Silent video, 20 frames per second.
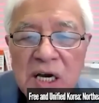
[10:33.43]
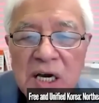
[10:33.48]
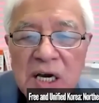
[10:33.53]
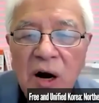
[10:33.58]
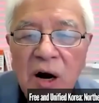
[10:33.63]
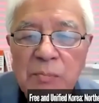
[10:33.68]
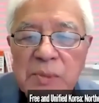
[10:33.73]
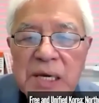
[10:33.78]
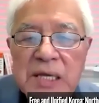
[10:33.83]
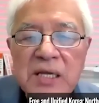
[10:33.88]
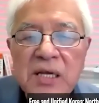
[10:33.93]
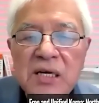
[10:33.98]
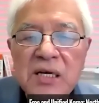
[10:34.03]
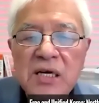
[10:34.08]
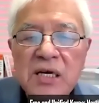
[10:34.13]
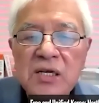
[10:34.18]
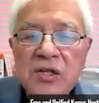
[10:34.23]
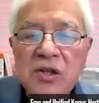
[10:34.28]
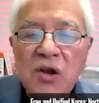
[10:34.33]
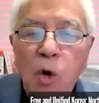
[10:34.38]
amid
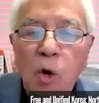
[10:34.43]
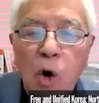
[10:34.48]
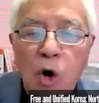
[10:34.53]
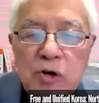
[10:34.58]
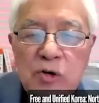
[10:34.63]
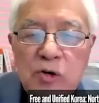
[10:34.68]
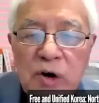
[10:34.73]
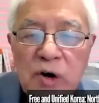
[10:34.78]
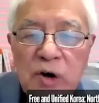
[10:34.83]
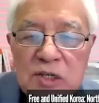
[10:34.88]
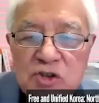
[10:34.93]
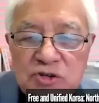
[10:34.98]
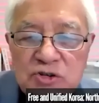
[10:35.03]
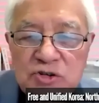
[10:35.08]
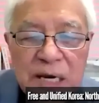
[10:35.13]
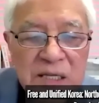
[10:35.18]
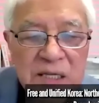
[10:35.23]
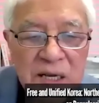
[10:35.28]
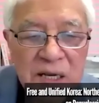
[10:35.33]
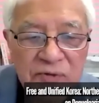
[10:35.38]
the ongoing
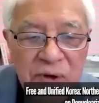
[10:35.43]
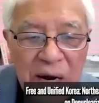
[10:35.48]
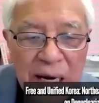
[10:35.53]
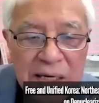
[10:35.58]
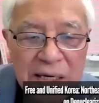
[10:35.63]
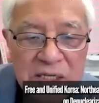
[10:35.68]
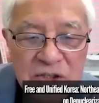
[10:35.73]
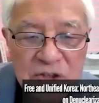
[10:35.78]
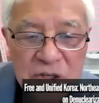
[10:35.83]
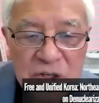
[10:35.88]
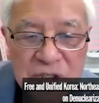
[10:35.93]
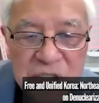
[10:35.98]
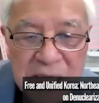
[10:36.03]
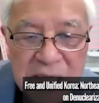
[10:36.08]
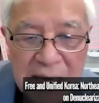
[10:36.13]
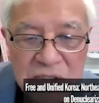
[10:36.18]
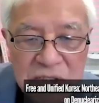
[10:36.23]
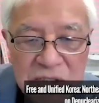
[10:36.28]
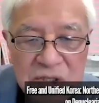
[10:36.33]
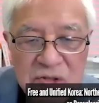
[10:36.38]
trade and financial
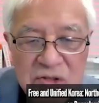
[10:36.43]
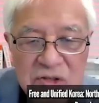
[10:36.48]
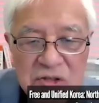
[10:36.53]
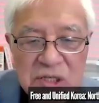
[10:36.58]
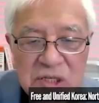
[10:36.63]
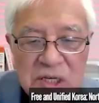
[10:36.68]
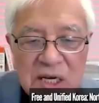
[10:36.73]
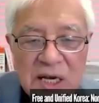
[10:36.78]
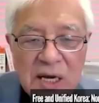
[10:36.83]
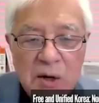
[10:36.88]
sanctions,